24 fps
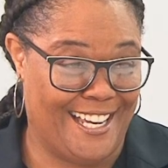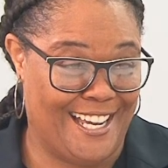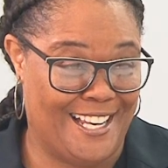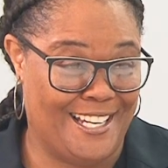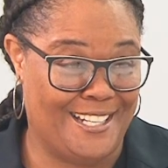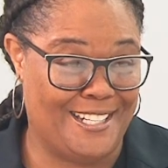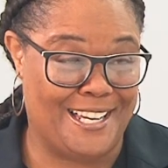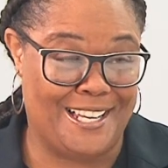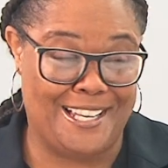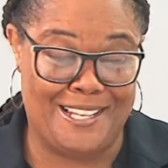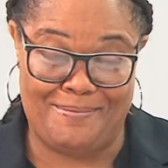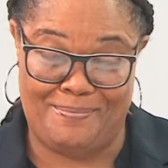
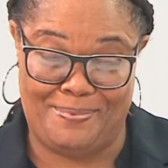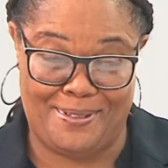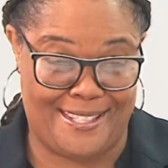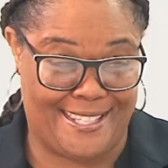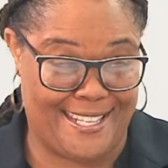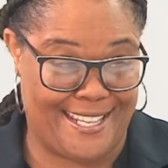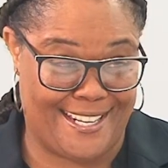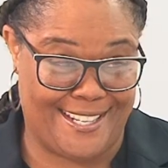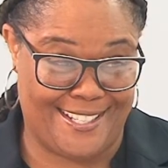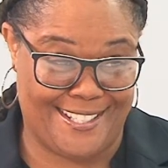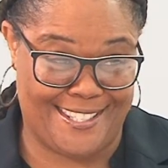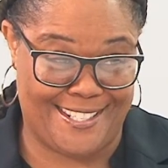I'll put
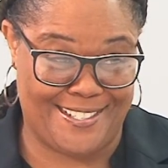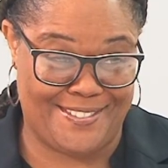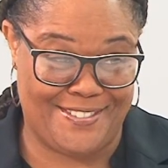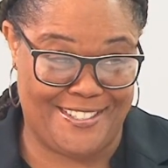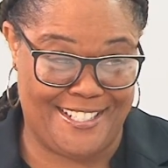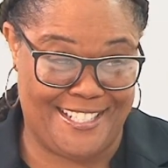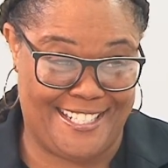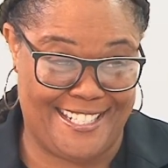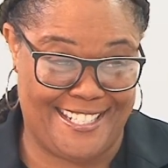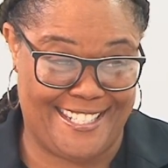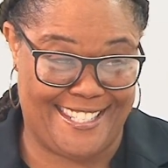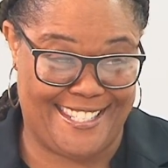that out there.
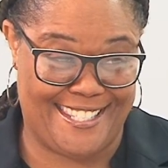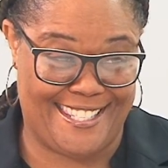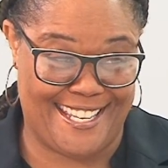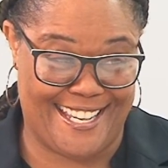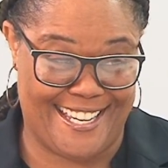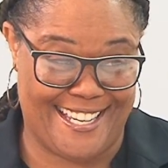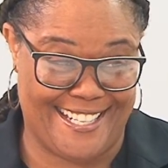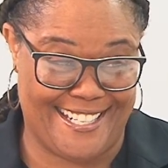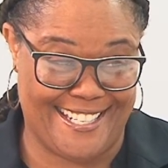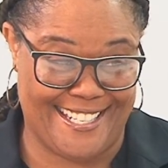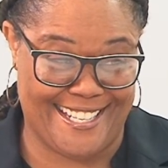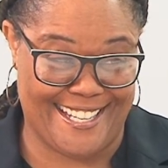We're just
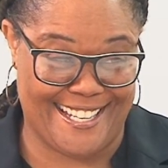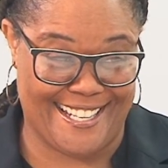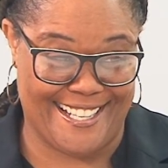starting out.